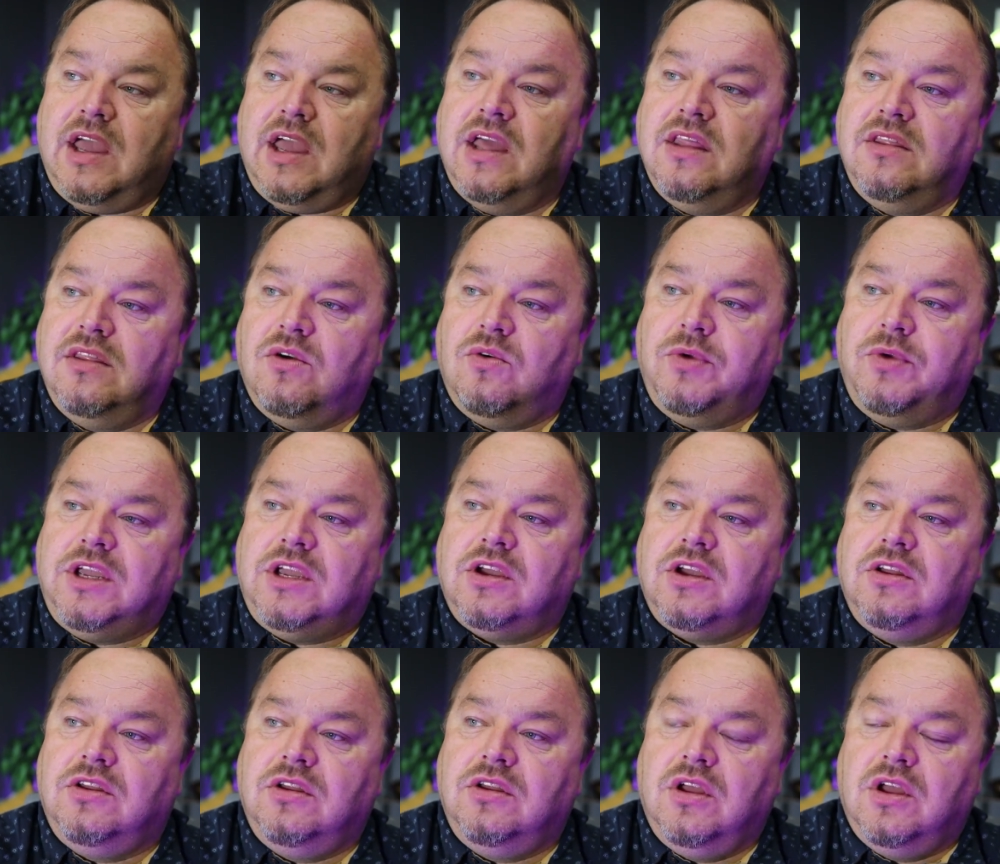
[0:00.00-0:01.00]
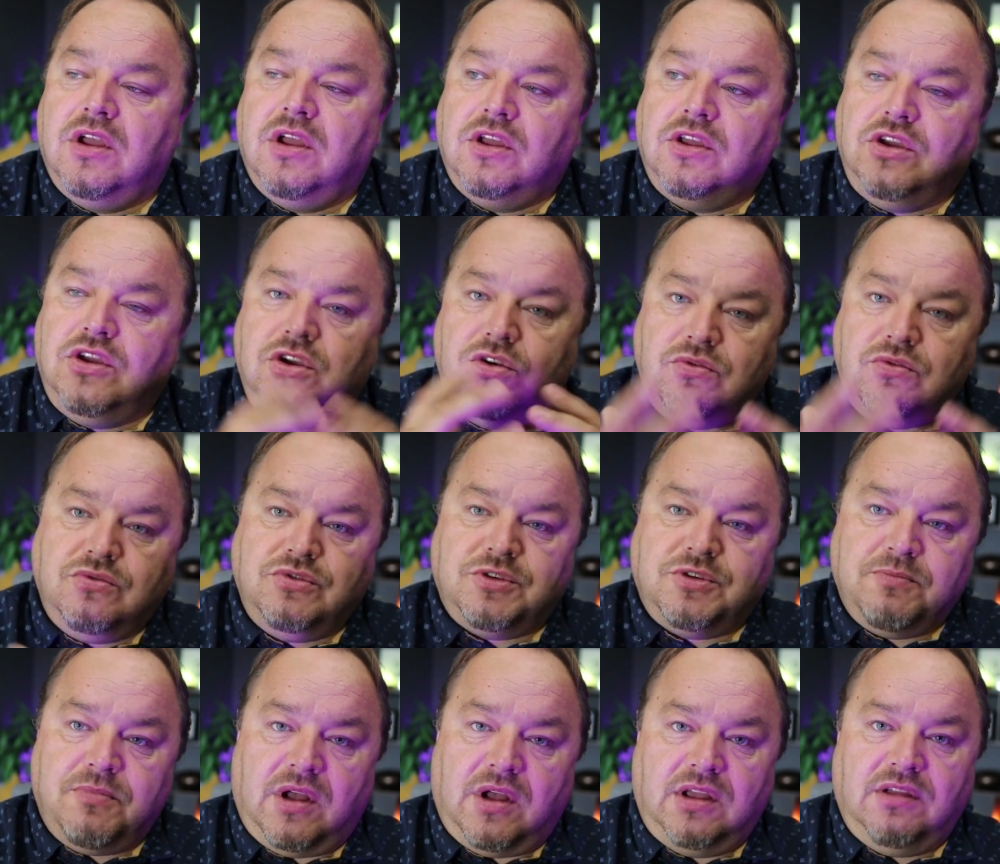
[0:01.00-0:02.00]
and that we can
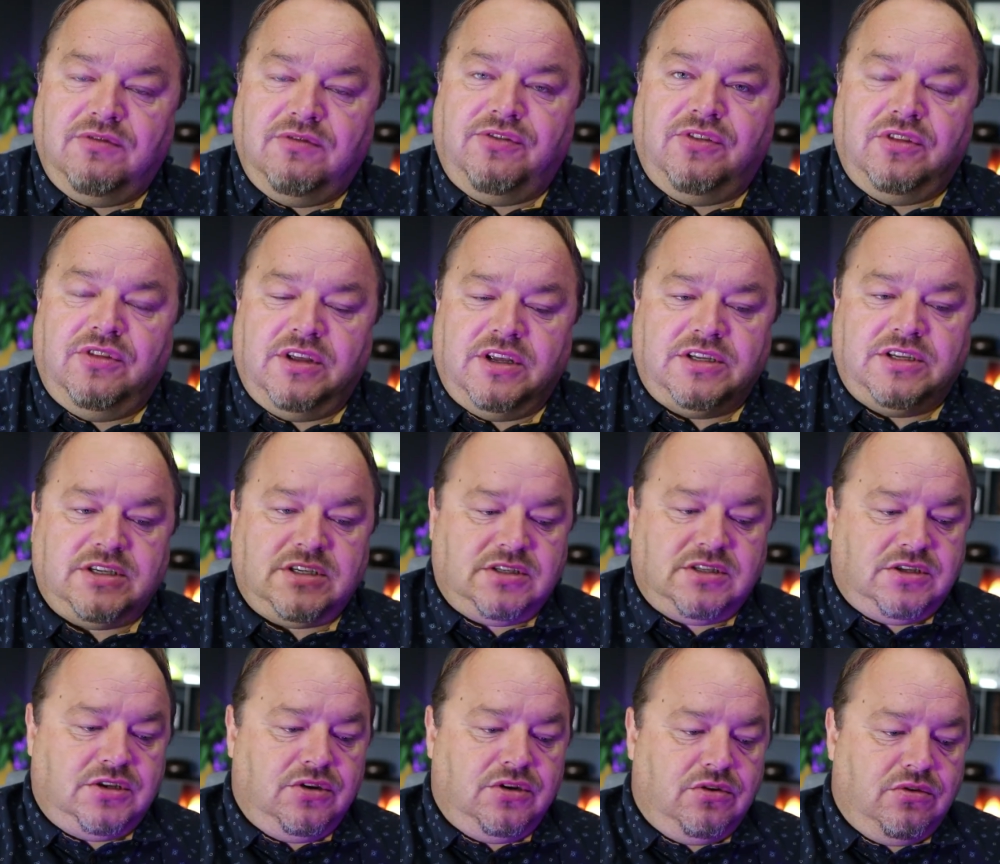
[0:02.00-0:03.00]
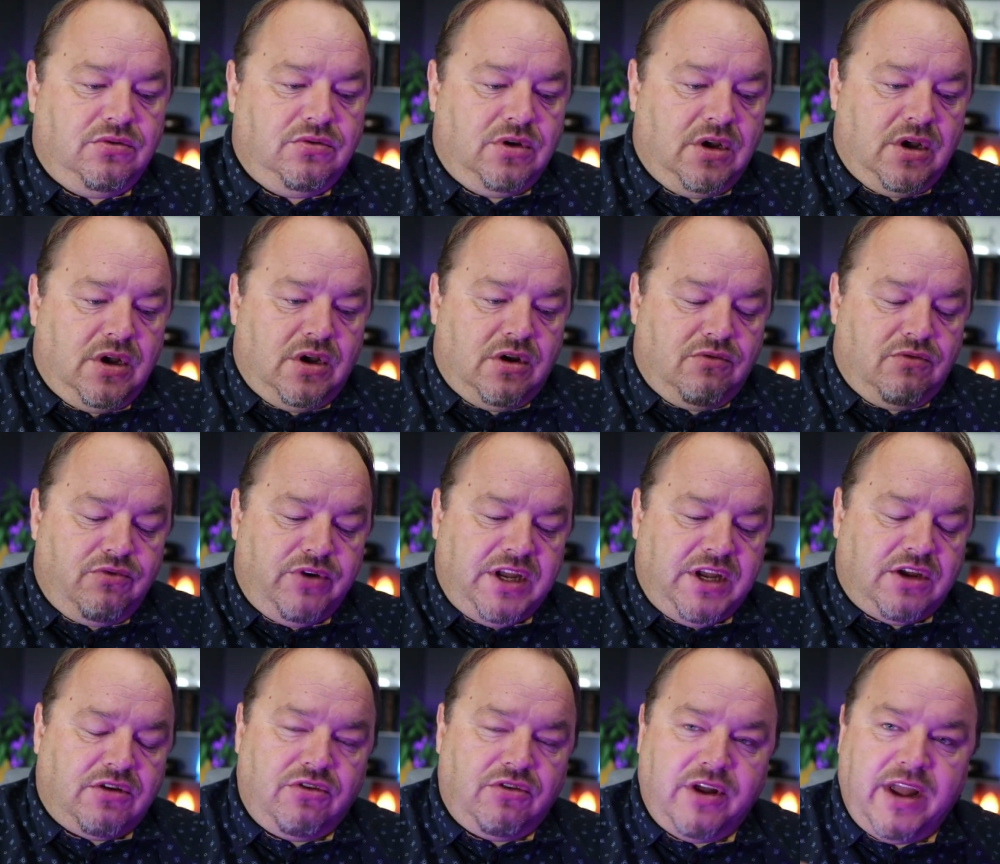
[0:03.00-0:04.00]
use mindfulness to
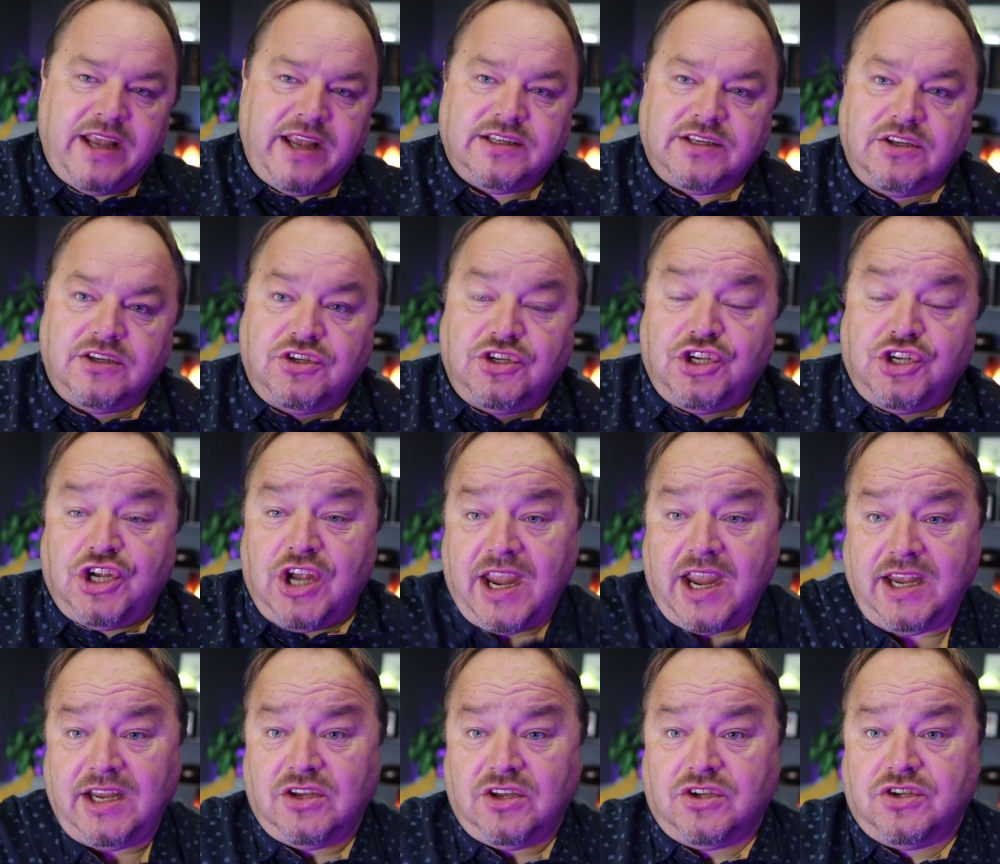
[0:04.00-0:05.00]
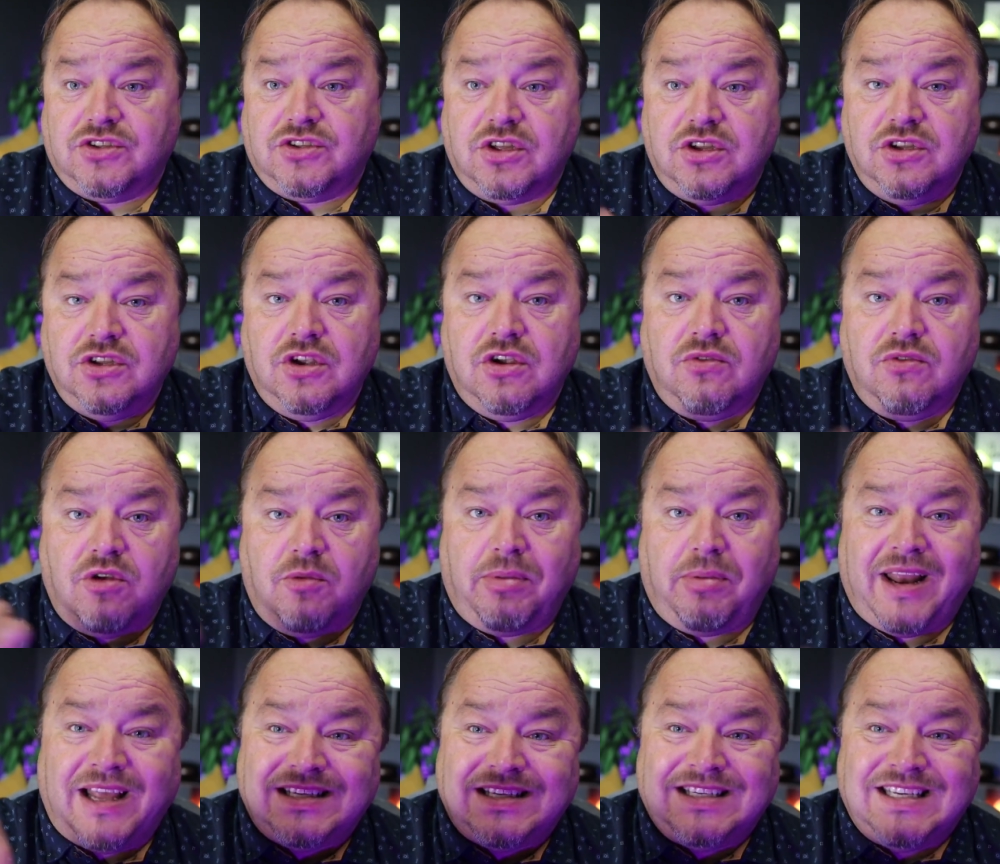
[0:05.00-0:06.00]
recreate and change the
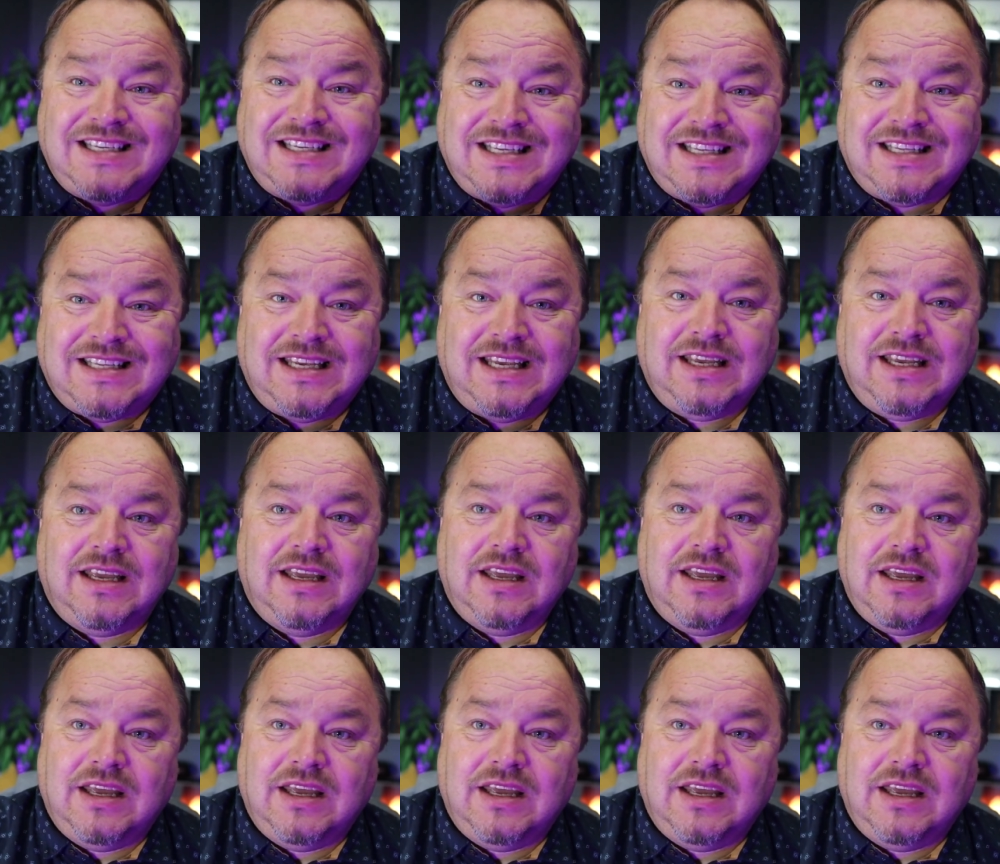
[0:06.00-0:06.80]
neuroplasticity